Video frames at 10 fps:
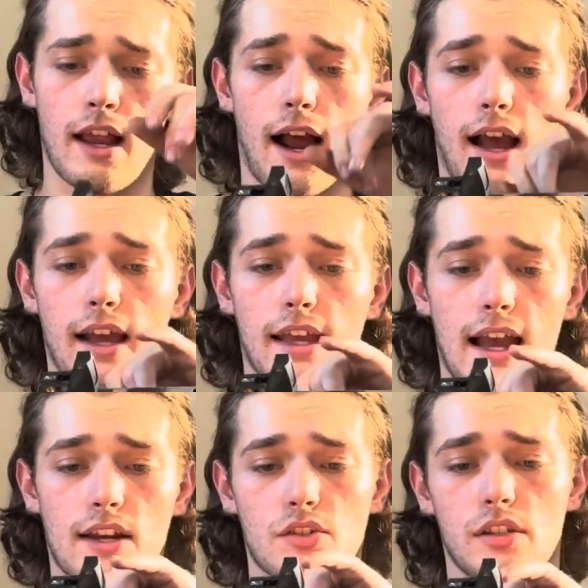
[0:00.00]
I
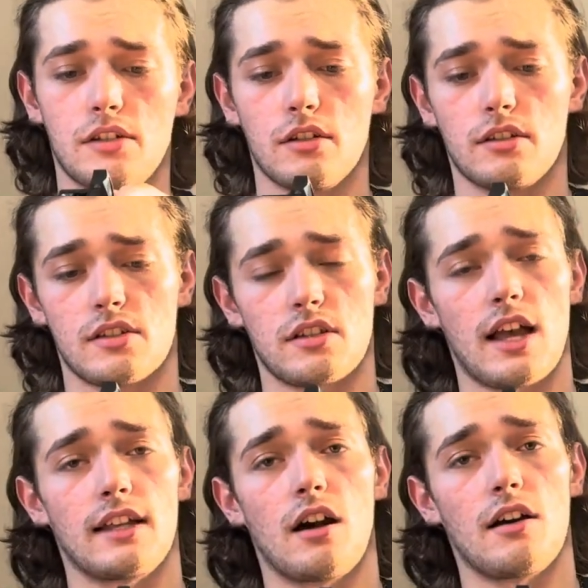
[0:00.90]
actually took the
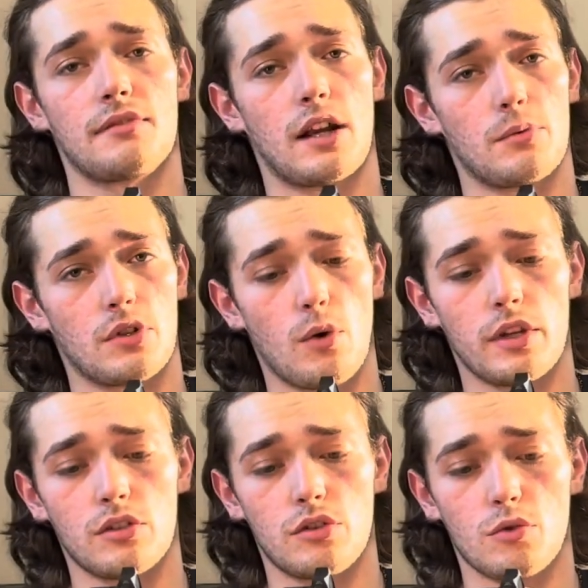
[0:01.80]
slide off and I was
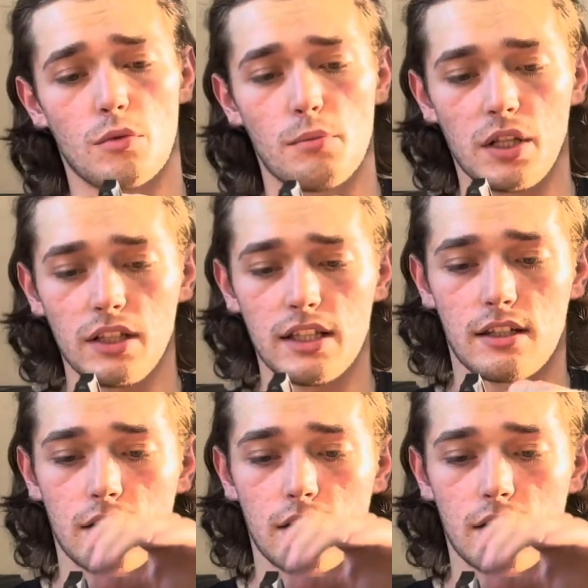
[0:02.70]
going to mill it